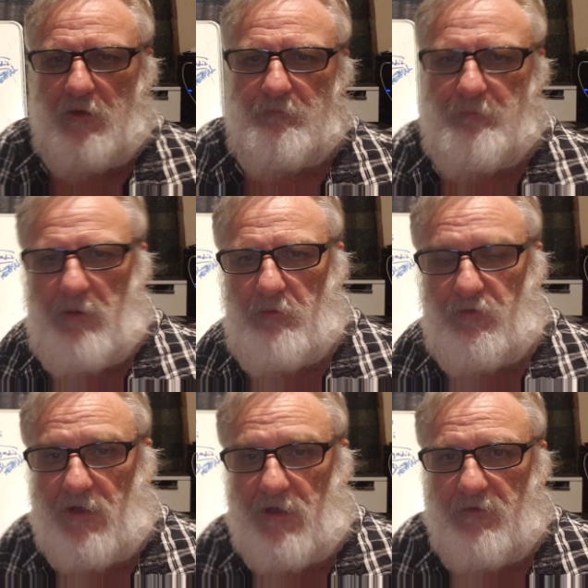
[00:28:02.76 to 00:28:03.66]
when people
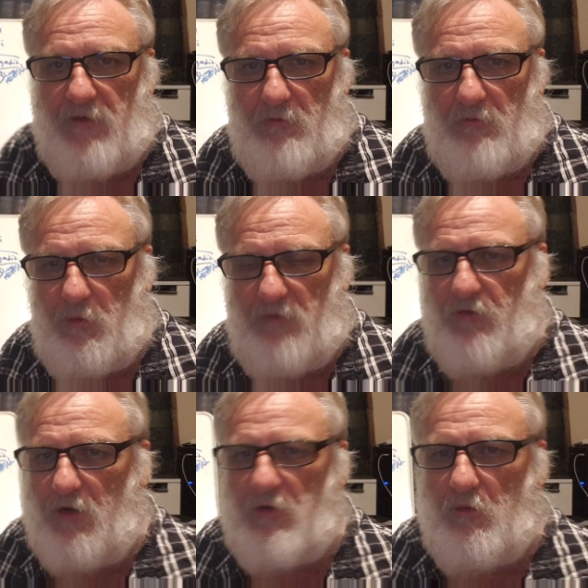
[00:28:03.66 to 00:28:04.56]
started thinking, well,
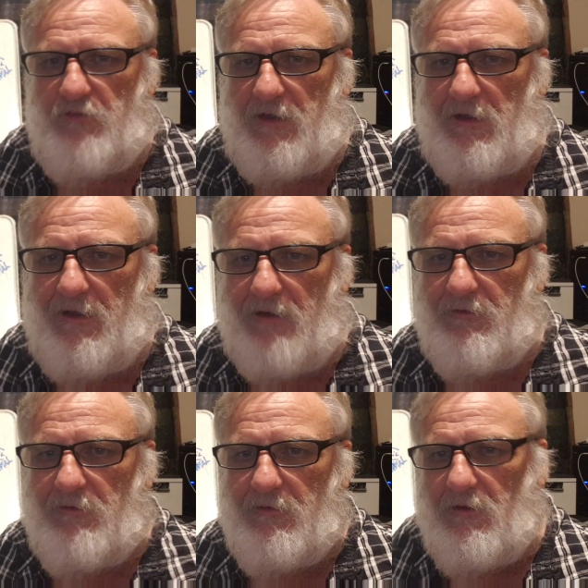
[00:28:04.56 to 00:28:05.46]
we've got it all figured
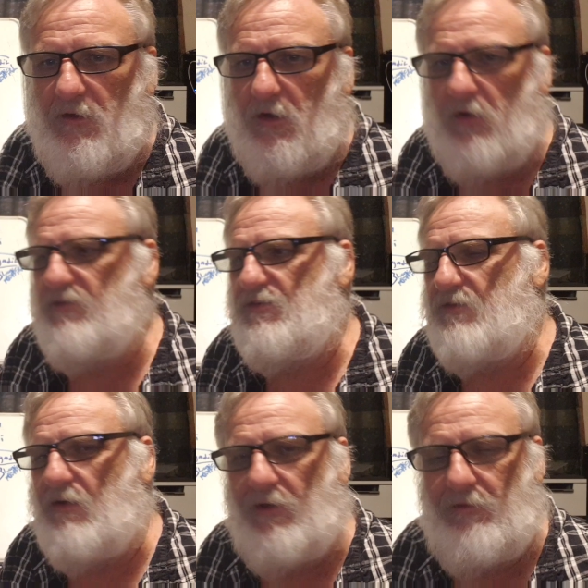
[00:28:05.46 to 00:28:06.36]
out,
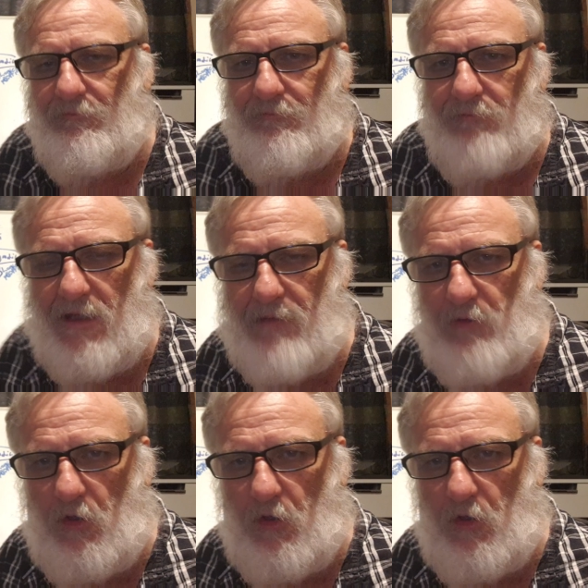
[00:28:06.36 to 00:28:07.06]
Einstein came